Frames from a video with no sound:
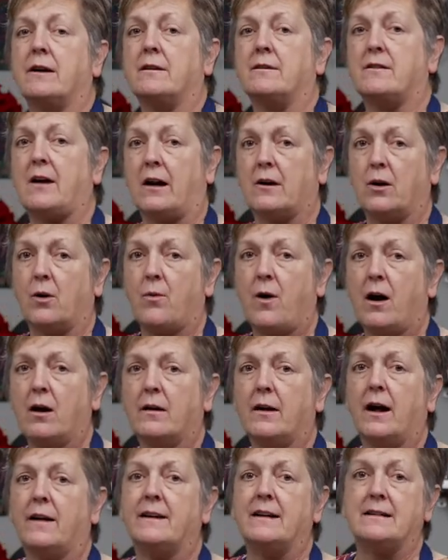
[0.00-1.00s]
in
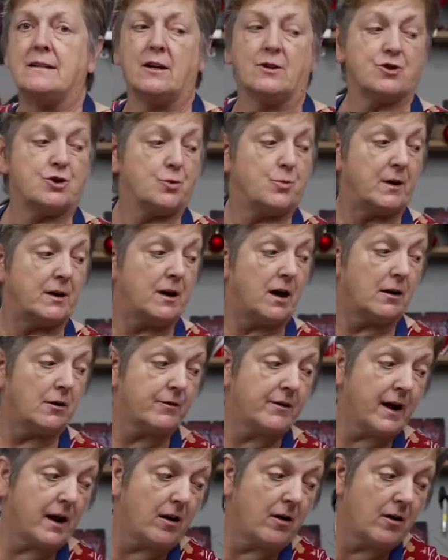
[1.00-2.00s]
DecoArt, and it tells you what
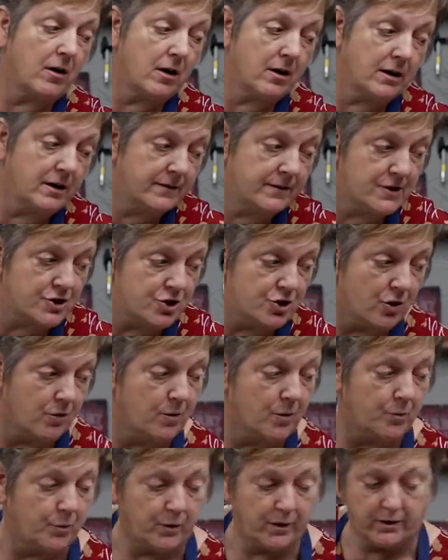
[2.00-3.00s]
color they are in the
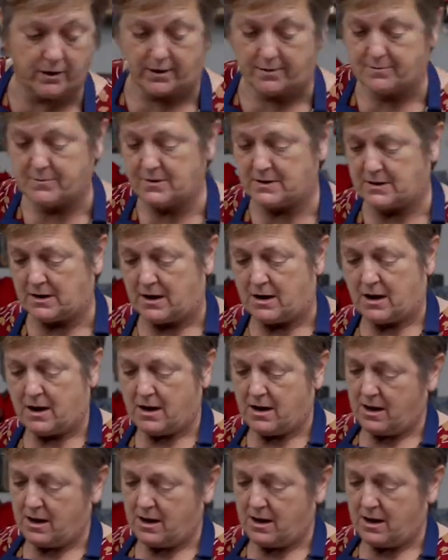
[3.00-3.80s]
Sherwin-Williams.